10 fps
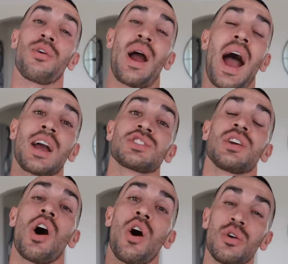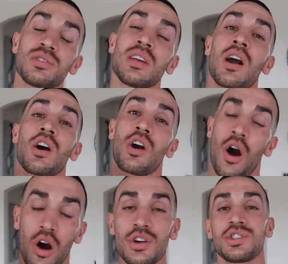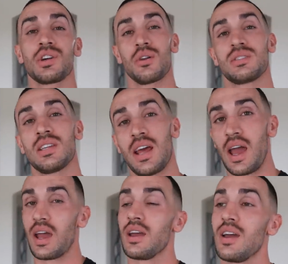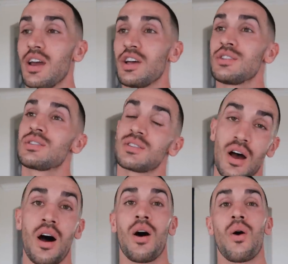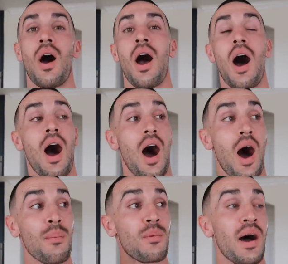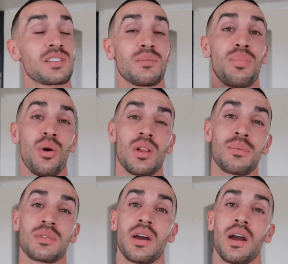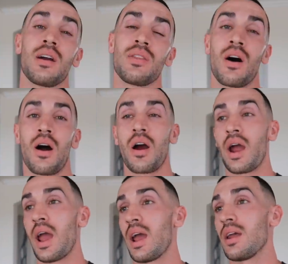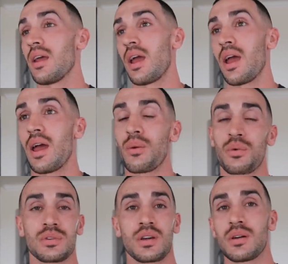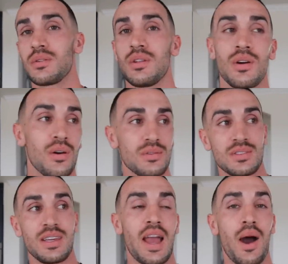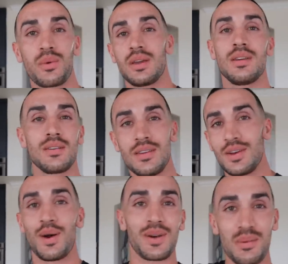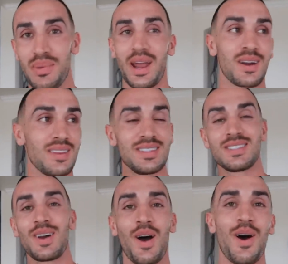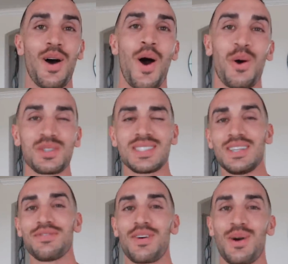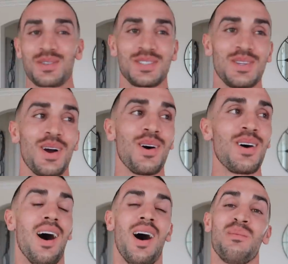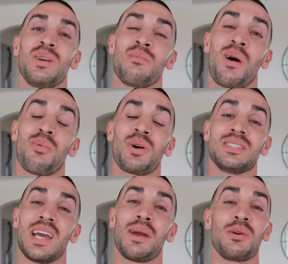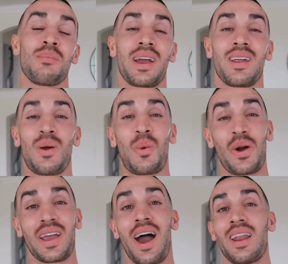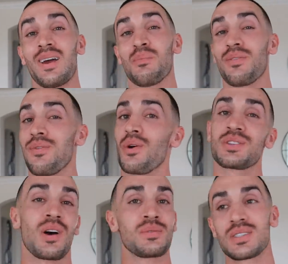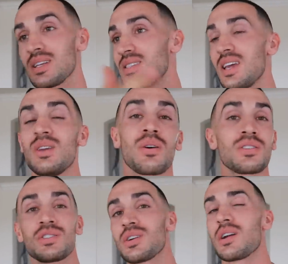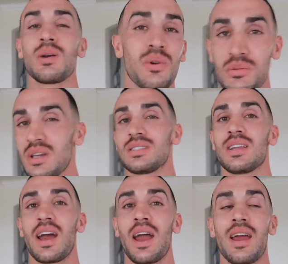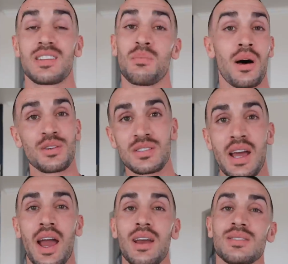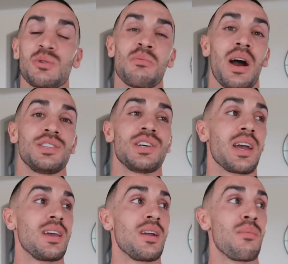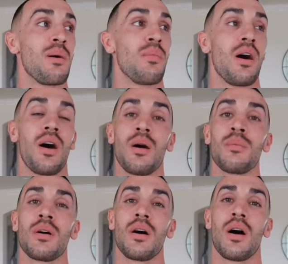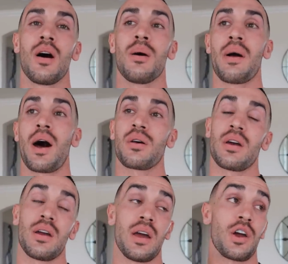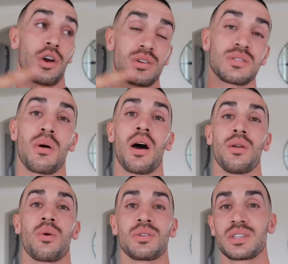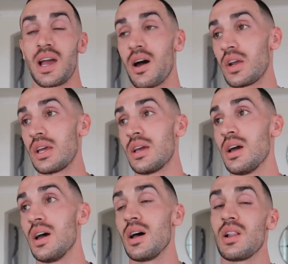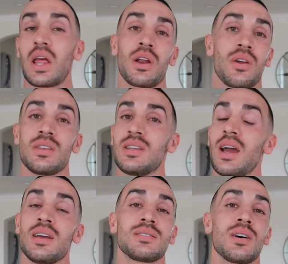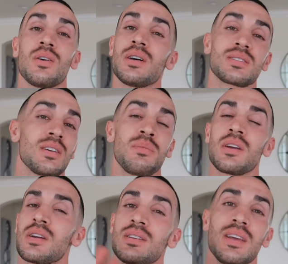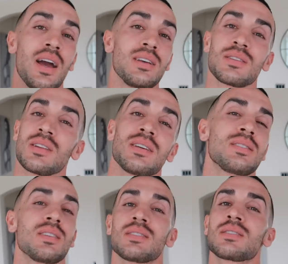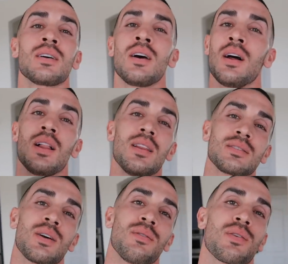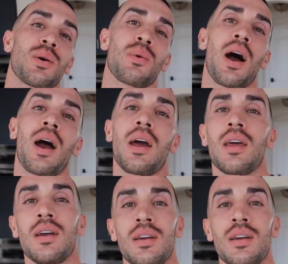they're actually hosting a car show today. So I'm about to pull up there in the R8 and we're gonna, you know, see how we, you know, compare to these OC folks, you know. Me and my boy Damien might get a workout in before, so I'm just gonna take you on this journey with me today. It's Mother's Day, so we might check in on my mom out at her spot in Orange County later in the day. So it's gonna be a good day, so let's go for a ride.